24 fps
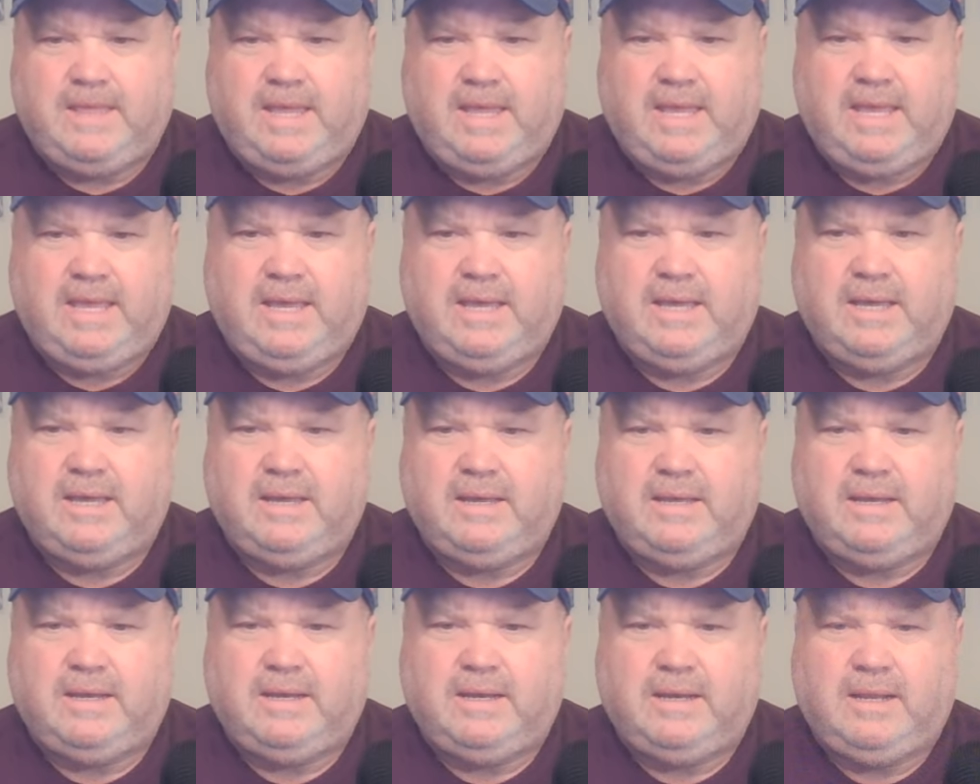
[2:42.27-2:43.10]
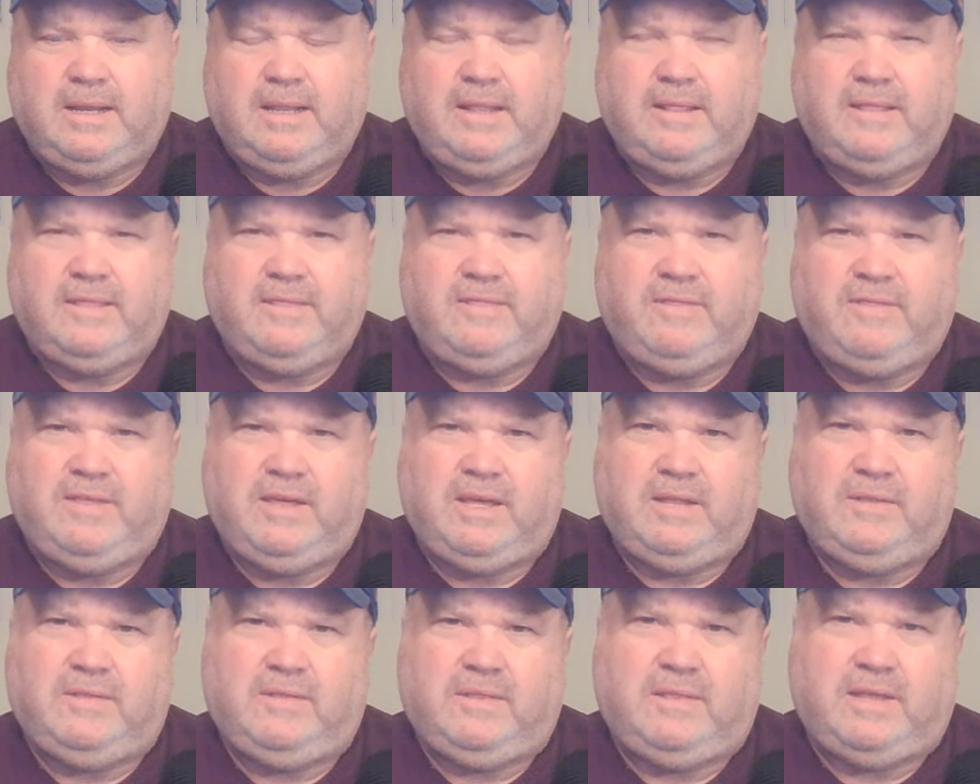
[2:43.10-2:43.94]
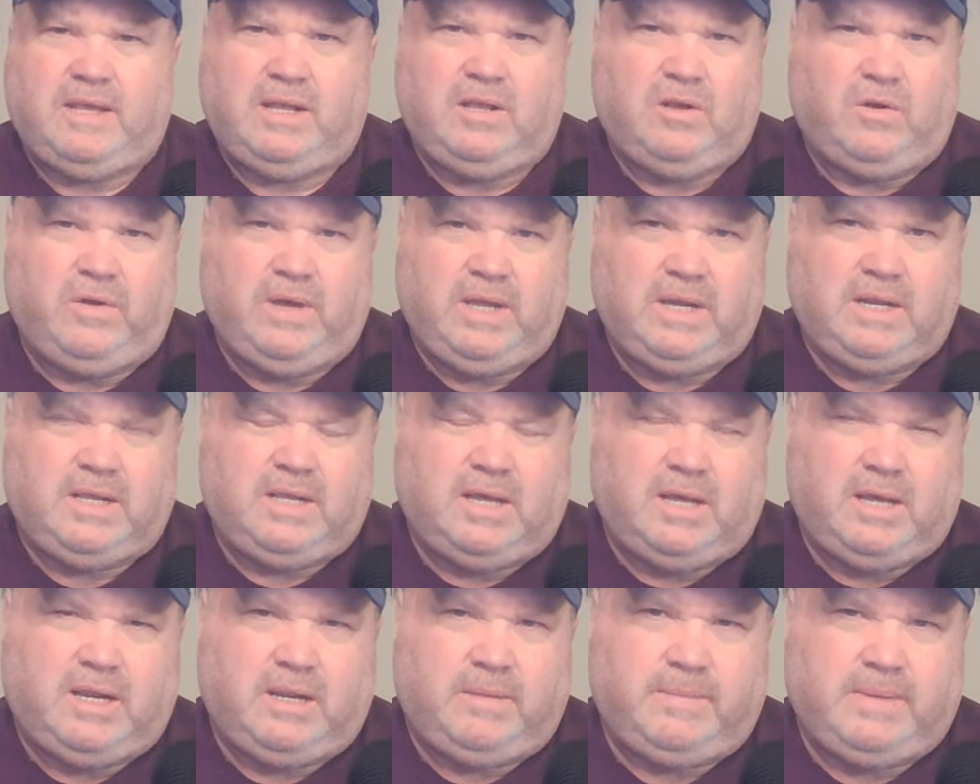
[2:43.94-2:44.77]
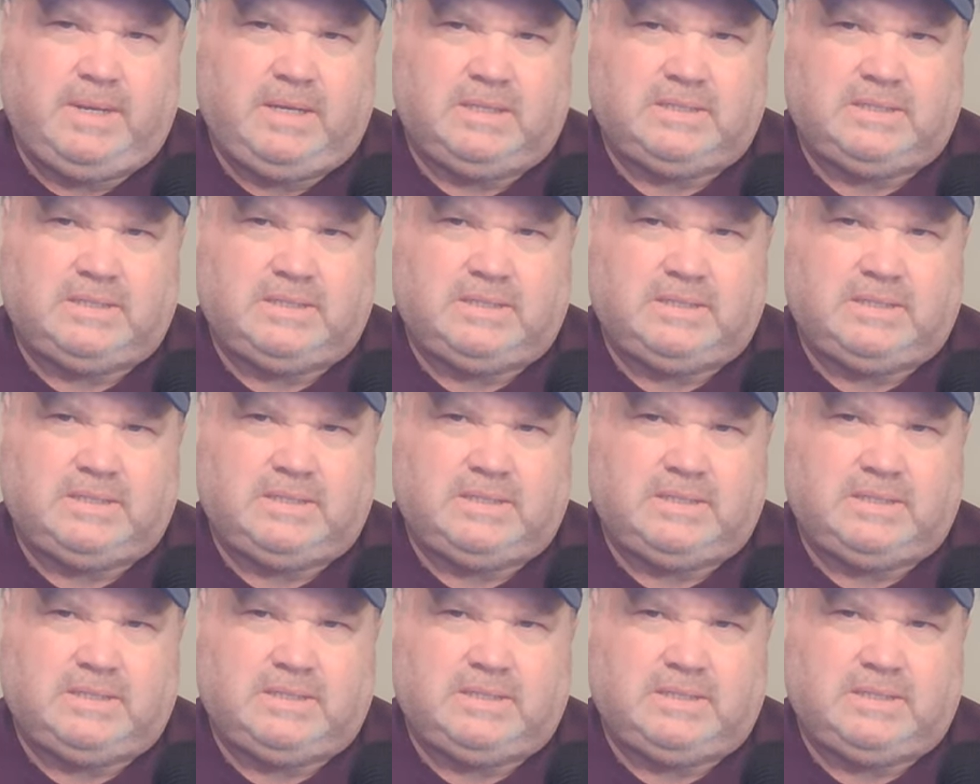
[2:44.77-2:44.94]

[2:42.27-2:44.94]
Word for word: and then they go ahead and cut him.